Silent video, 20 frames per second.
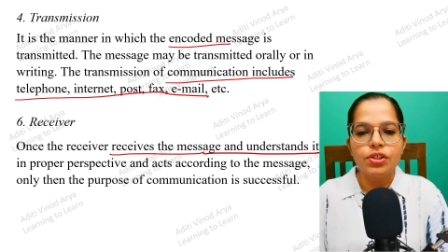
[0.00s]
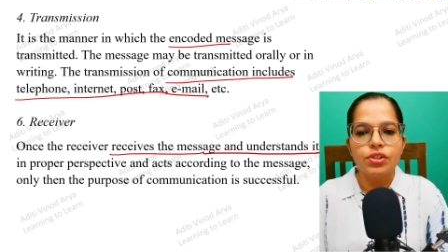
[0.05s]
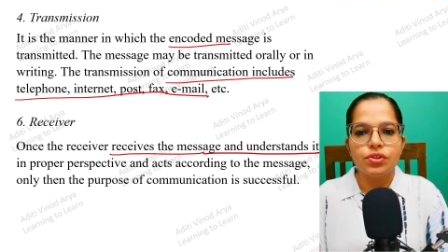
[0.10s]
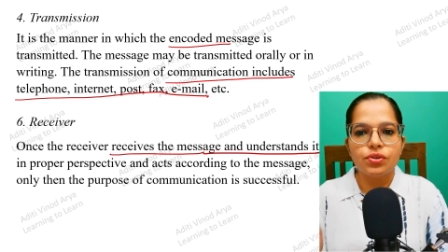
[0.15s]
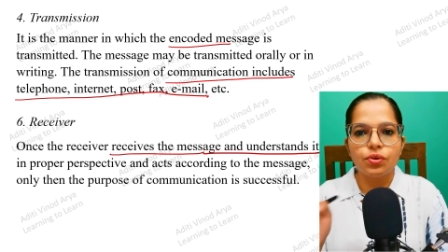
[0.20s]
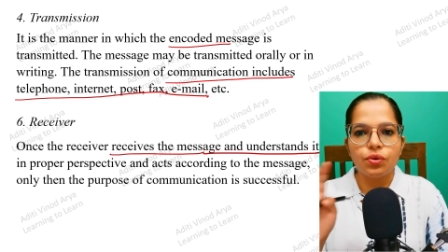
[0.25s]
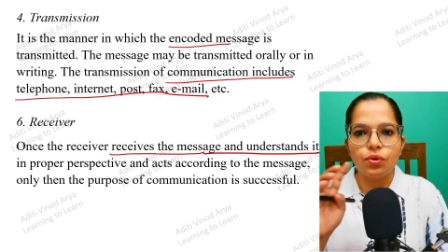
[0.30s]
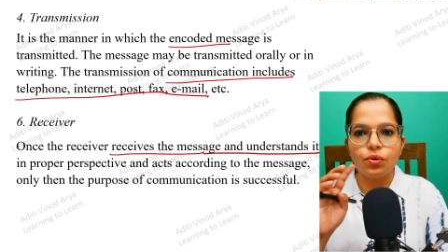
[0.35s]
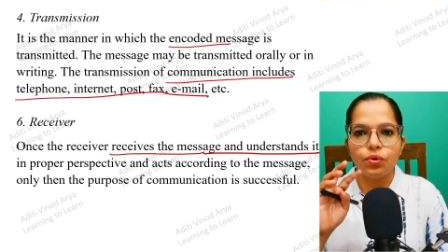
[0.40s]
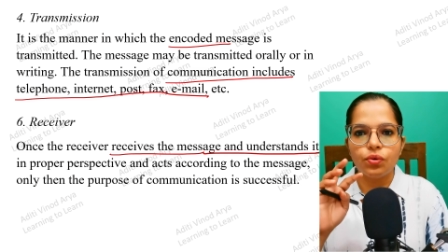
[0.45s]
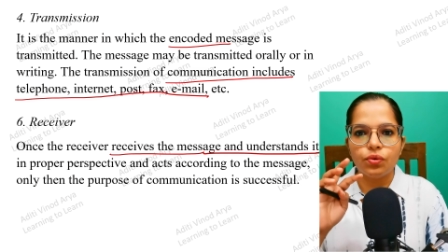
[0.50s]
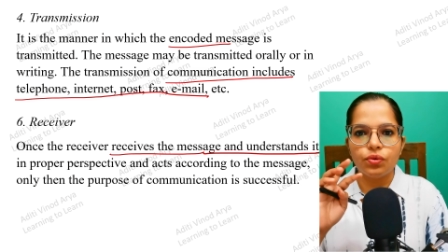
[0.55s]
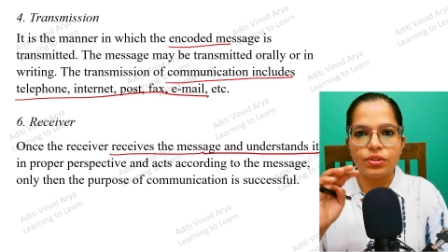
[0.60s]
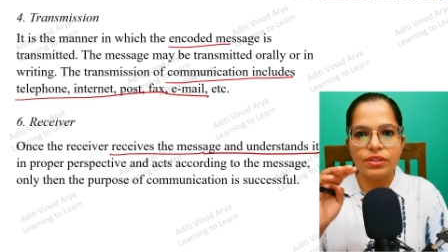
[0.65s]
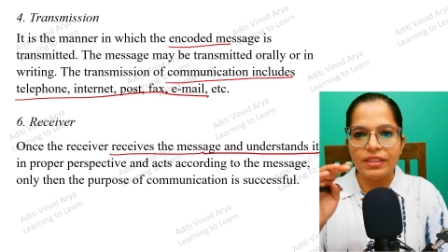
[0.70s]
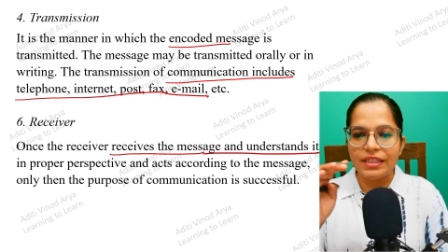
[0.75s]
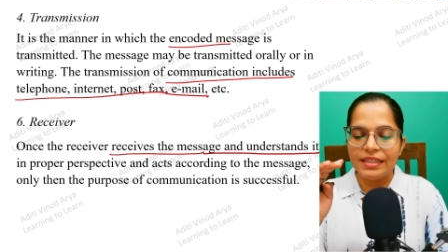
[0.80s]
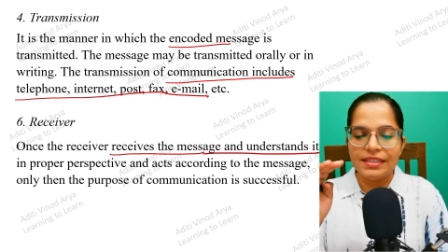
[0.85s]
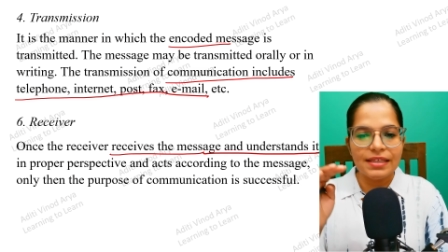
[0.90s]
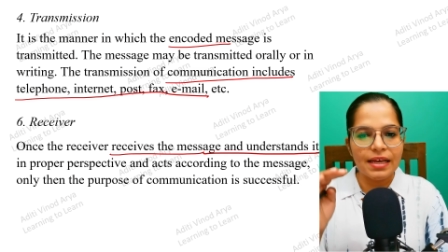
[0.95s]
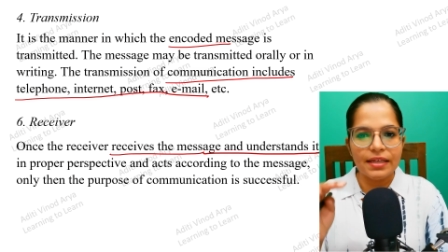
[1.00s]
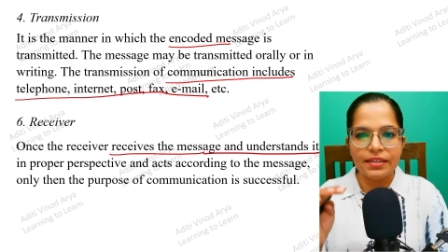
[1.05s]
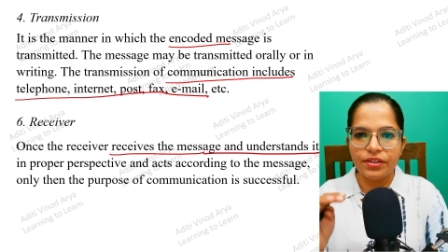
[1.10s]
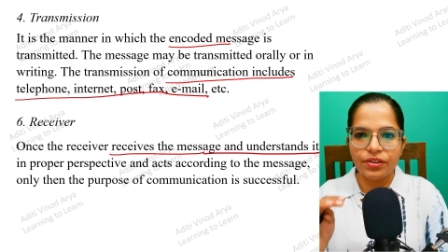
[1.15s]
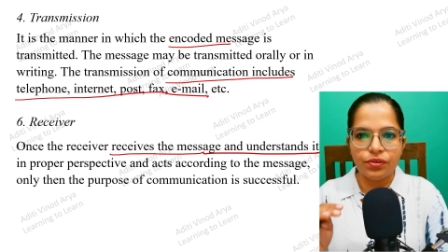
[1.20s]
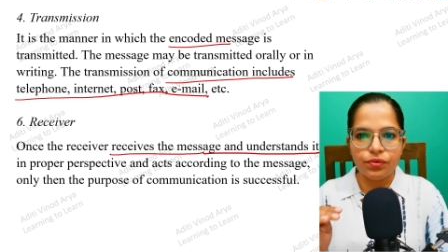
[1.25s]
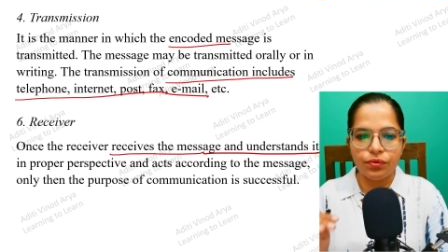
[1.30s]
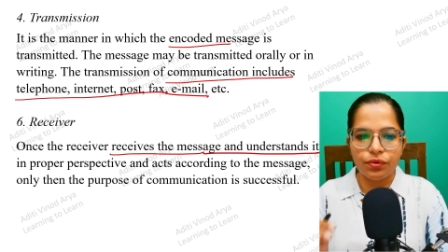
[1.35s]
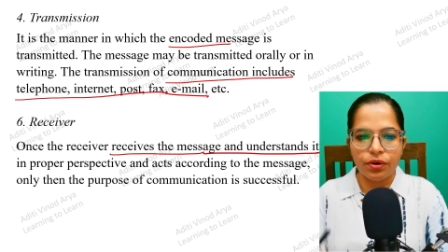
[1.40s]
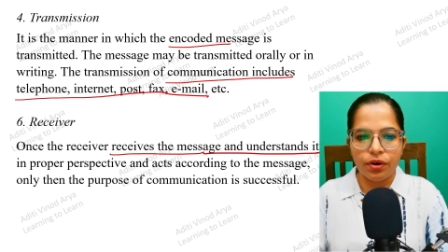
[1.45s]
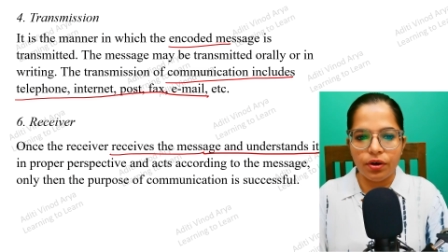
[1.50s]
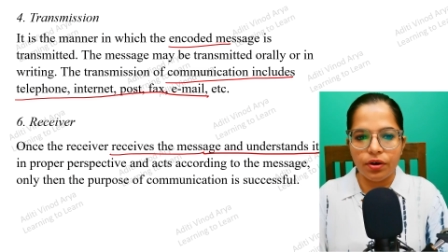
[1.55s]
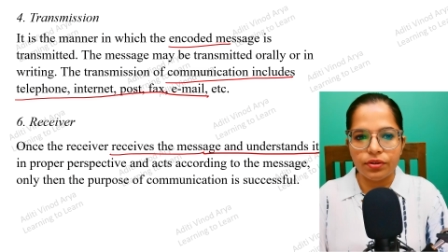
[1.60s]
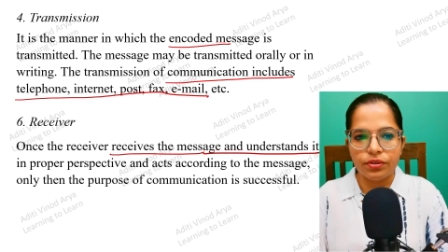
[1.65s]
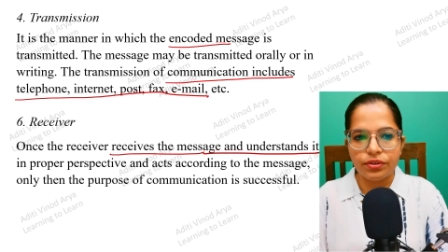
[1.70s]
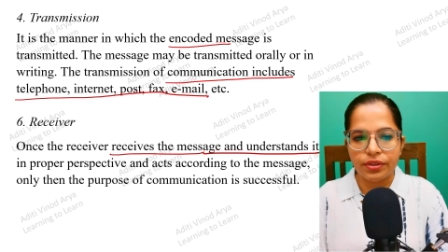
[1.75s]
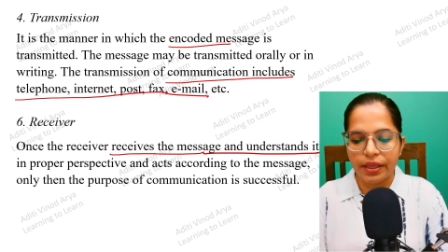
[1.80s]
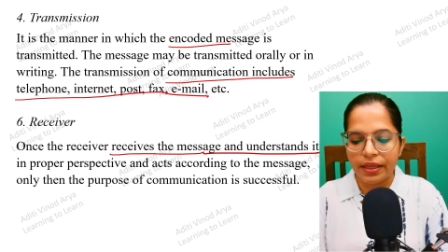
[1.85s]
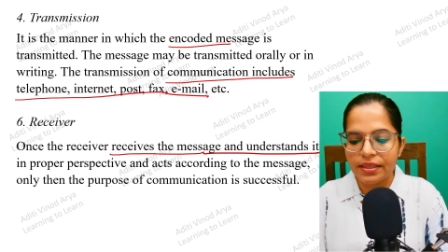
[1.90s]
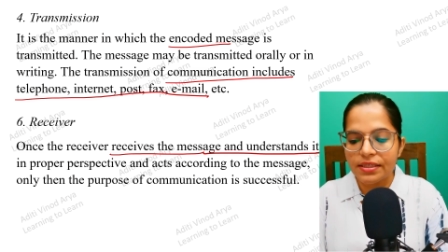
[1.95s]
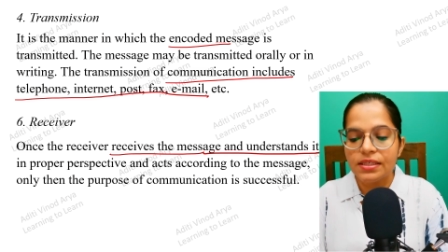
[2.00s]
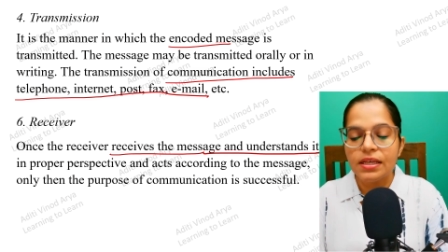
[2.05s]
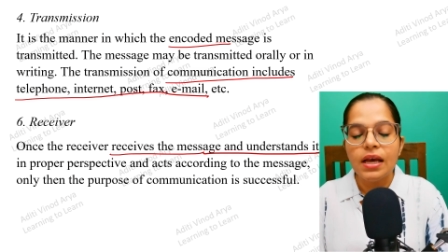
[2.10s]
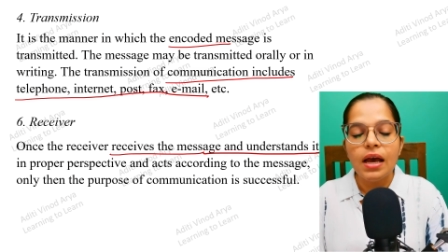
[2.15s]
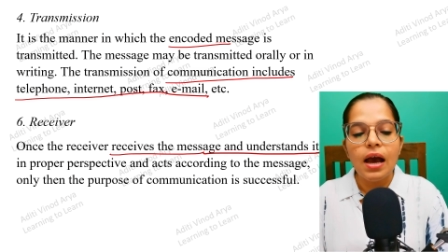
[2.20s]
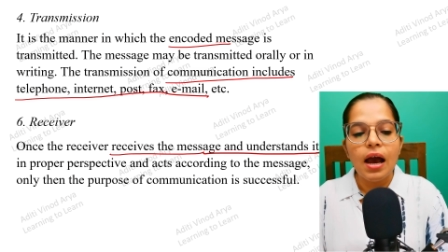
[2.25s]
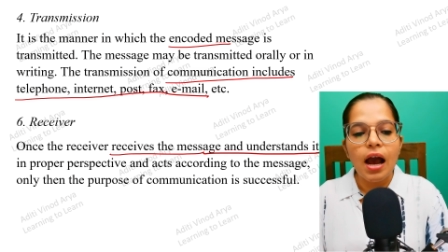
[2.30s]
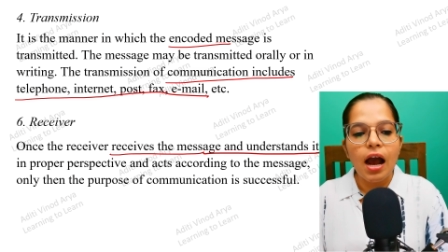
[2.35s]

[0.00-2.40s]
so these are the uh, things.